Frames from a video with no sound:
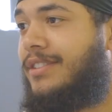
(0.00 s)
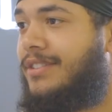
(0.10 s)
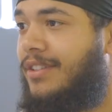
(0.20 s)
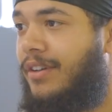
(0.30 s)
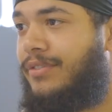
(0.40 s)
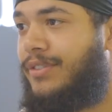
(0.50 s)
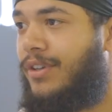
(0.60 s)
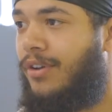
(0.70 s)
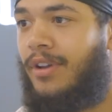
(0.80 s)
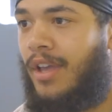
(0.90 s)
stuff.
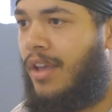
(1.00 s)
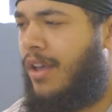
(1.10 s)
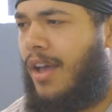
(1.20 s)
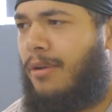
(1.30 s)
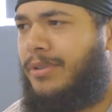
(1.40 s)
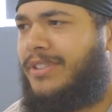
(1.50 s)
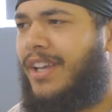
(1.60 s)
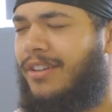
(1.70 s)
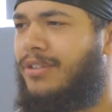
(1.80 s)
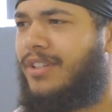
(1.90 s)
So I was
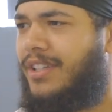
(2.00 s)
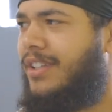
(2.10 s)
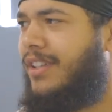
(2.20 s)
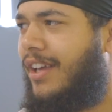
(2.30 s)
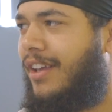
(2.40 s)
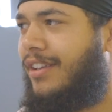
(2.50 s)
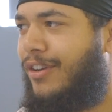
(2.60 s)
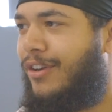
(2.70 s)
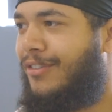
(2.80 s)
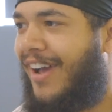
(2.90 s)
like, okay, yeah, you
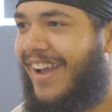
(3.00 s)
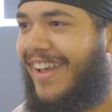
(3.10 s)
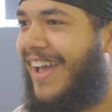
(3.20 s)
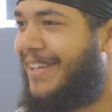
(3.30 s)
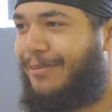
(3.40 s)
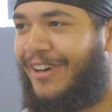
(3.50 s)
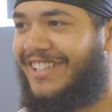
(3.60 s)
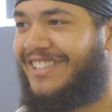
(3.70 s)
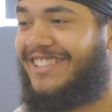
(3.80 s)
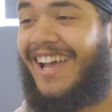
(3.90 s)
know, I got
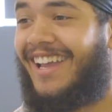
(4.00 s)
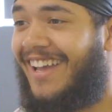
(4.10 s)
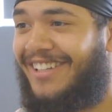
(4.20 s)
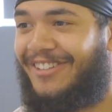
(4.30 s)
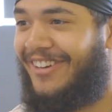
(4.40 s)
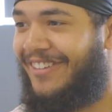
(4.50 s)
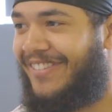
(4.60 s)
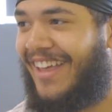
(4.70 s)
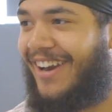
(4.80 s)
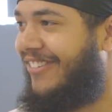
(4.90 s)
aspirations, I got dreams
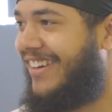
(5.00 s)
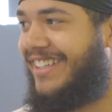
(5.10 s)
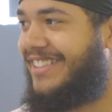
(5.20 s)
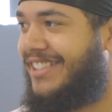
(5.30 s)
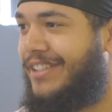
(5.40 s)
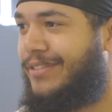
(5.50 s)
that I want to achieve.